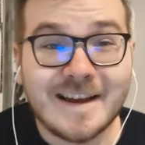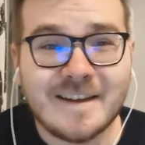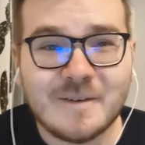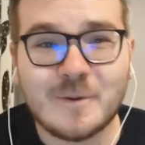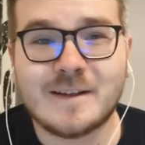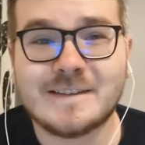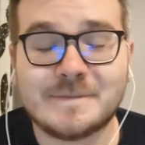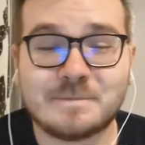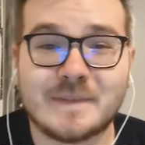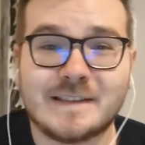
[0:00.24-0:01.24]
Hi
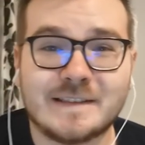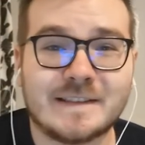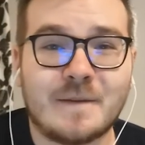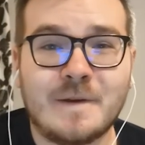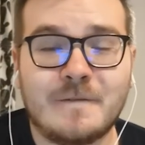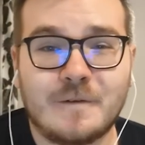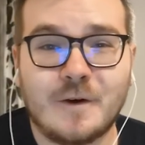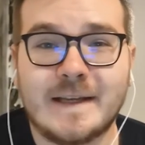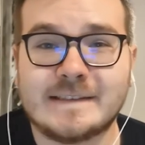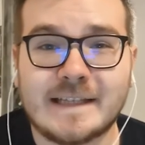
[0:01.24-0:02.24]
everyone, this is Sami
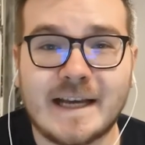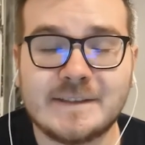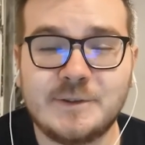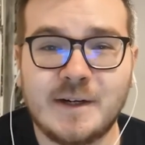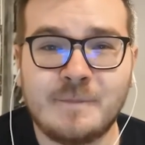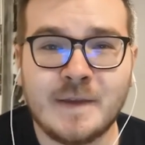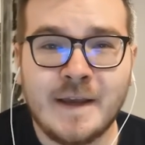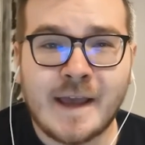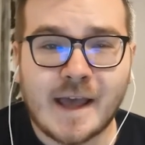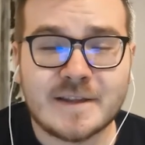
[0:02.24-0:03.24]
for ESC Extra
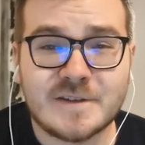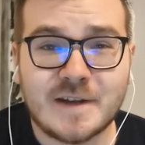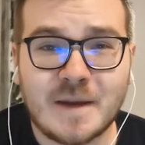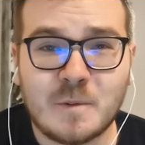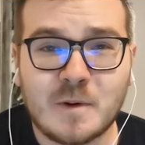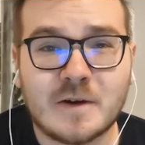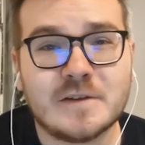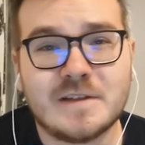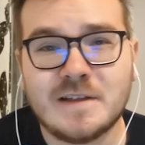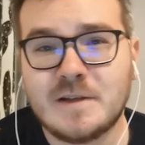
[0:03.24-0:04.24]
and today we will
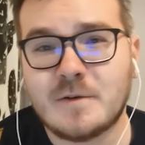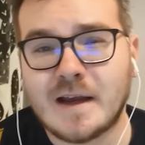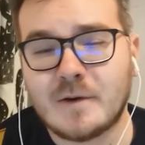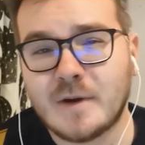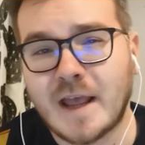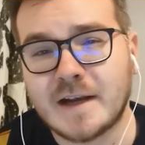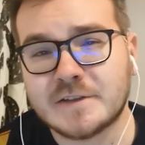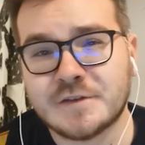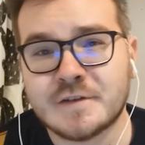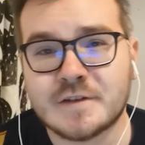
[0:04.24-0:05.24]
continue our
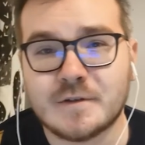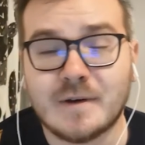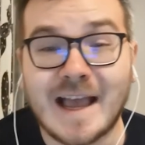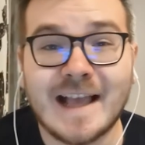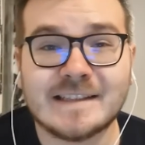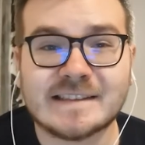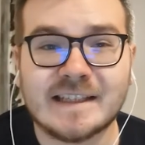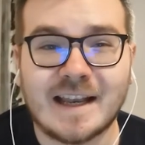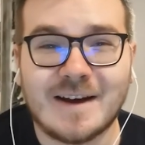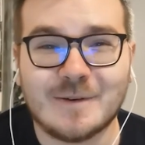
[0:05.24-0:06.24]
reactions to
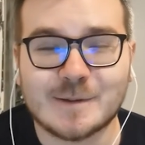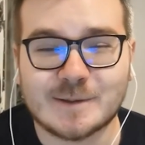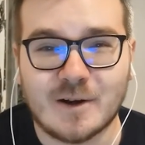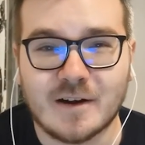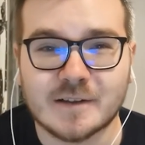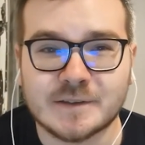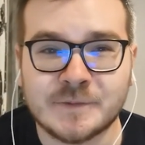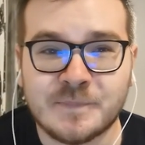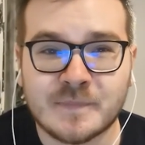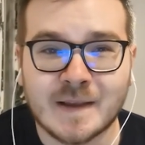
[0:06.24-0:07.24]
Eesti
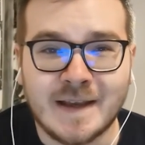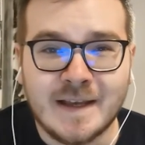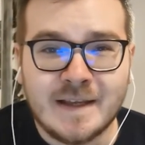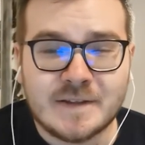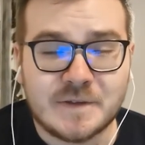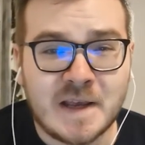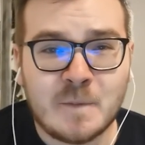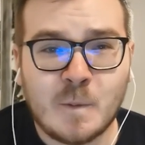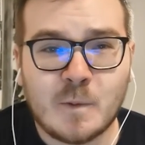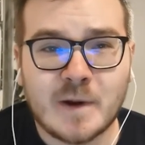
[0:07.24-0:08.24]
songs.
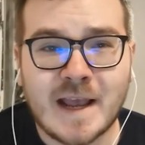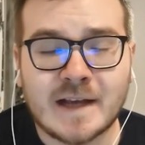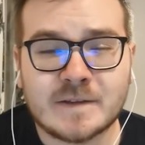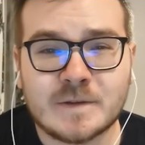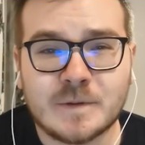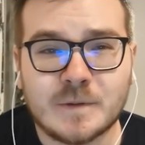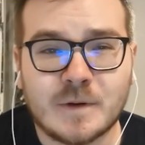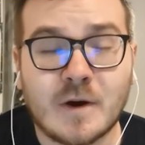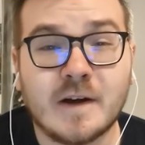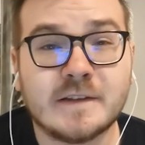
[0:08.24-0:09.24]
Today we will react
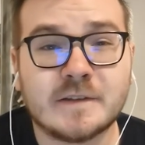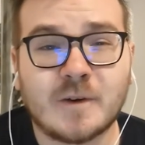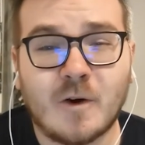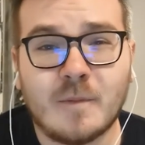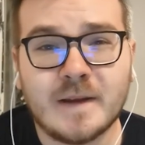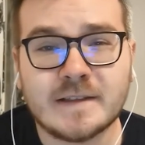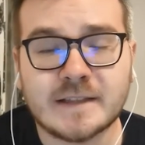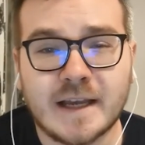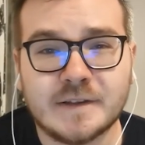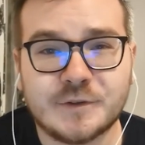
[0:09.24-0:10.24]
to Koit
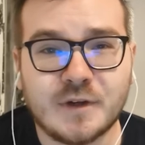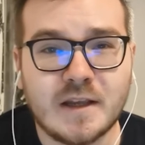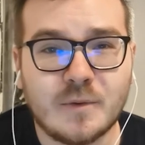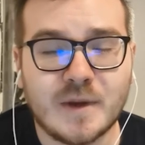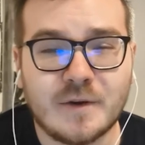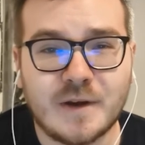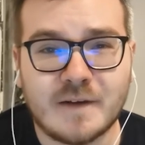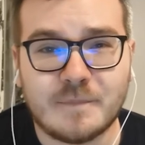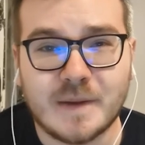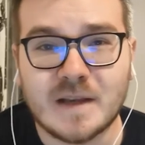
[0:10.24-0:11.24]
Toome's entry We Could
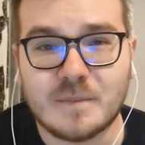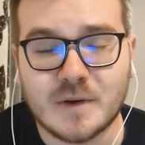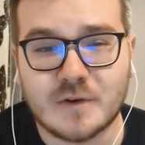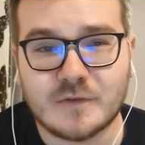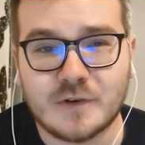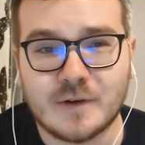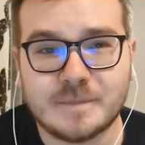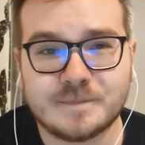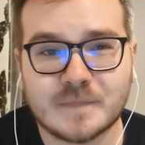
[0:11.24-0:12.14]
Have Been Beautiful.